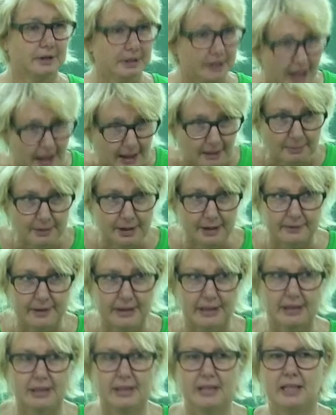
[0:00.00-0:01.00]
time
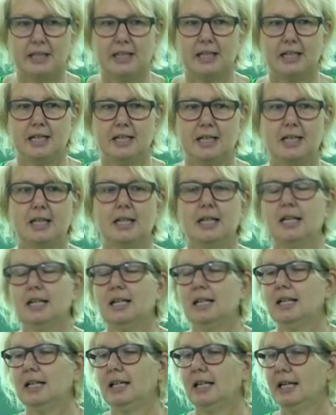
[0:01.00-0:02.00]
giving TA,
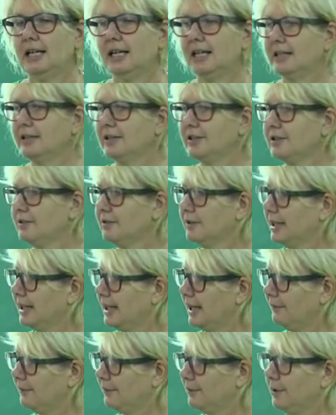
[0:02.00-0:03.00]
and so I
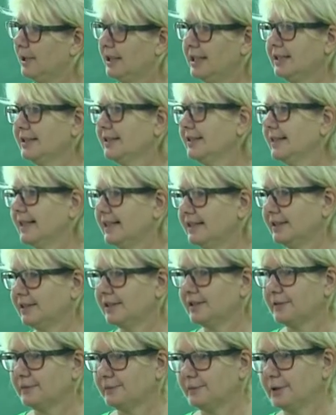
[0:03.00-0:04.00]
have quite a
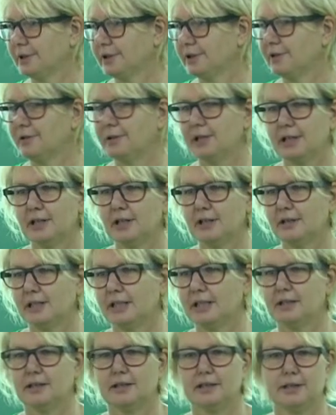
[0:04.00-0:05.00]
sense of what's going on
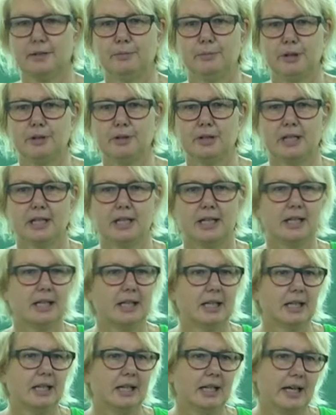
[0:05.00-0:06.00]
in our community,
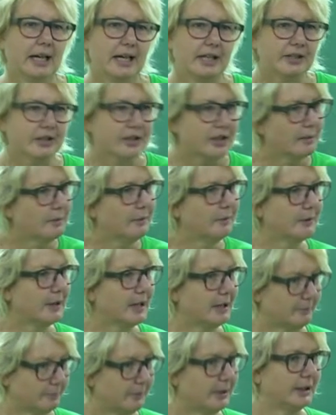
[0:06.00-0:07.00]
and some of
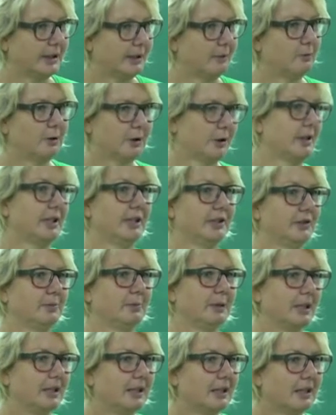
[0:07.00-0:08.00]
that really worries
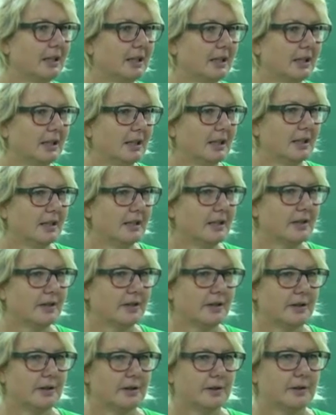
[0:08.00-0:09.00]
me.
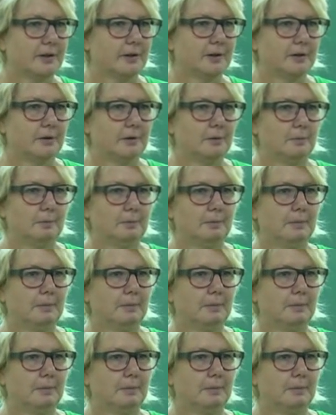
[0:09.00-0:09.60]
So